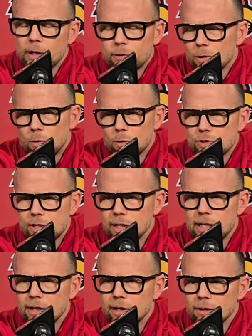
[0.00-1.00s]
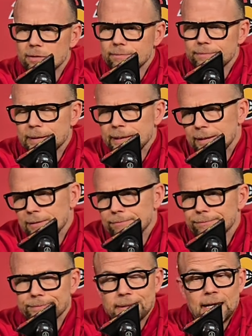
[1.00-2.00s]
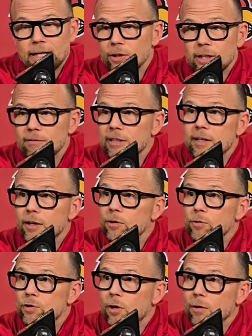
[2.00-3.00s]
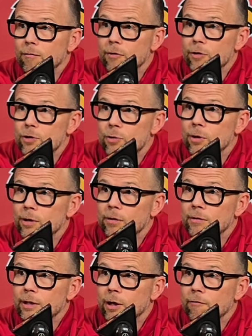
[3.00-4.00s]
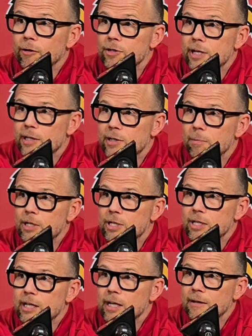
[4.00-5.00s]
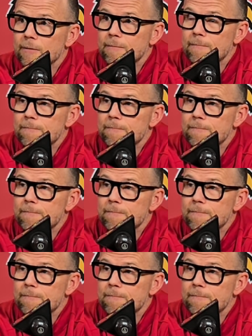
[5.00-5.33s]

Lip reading: throughout the course of the year. And I couldn't even tell you who's starting for sure in our first exhibition yet.